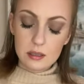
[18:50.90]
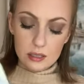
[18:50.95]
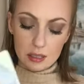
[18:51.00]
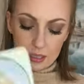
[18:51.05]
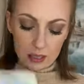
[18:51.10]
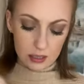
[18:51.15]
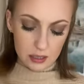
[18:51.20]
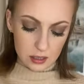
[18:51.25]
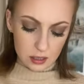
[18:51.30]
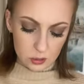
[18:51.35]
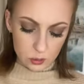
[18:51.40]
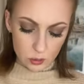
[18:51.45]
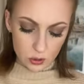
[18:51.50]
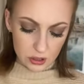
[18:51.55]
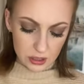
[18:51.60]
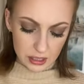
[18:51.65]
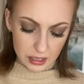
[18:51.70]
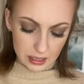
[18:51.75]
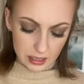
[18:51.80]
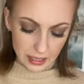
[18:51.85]
Six of
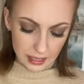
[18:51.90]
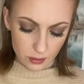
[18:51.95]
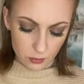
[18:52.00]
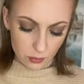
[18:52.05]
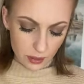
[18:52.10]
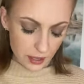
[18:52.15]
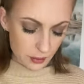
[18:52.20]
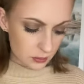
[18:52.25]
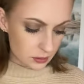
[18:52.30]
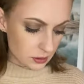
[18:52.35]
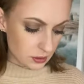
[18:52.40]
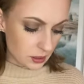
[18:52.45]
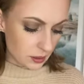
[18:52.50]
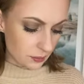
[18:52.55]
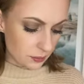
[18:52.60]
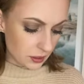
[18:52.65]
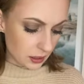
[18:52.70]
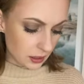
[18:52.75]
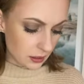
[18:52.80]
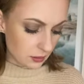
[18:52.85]
Swords and get away with
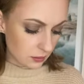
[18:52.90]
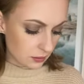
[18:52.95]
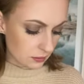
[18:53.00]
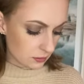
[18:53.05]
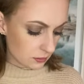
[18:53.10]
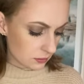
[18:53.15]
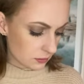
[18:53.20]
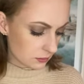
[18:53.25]
something.